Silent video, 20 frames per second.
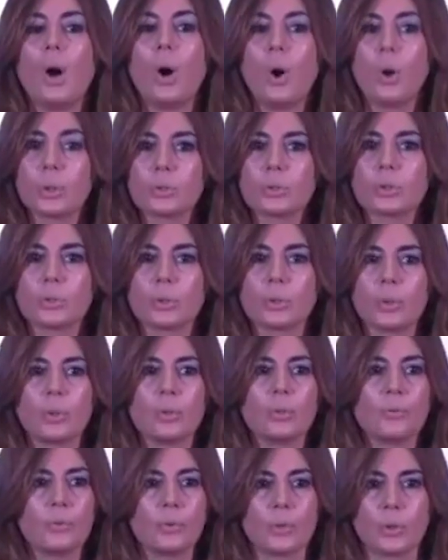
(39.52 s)

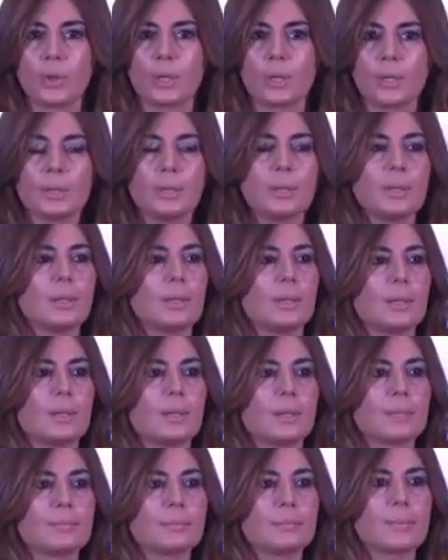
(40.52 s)
also for,
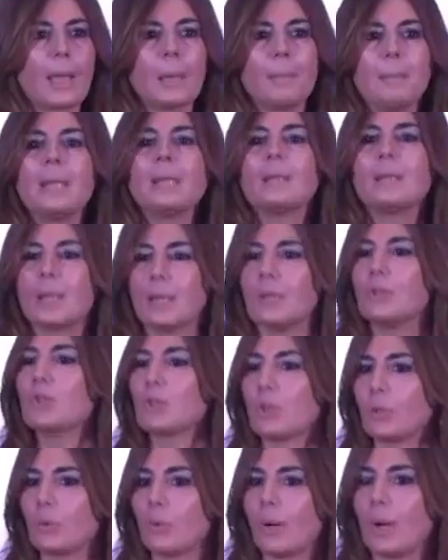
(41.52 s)
in
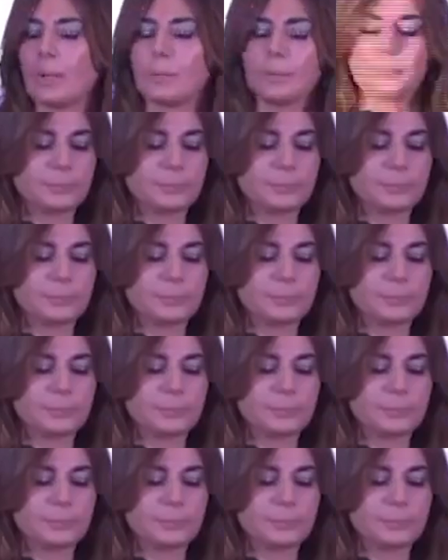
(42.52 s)
general.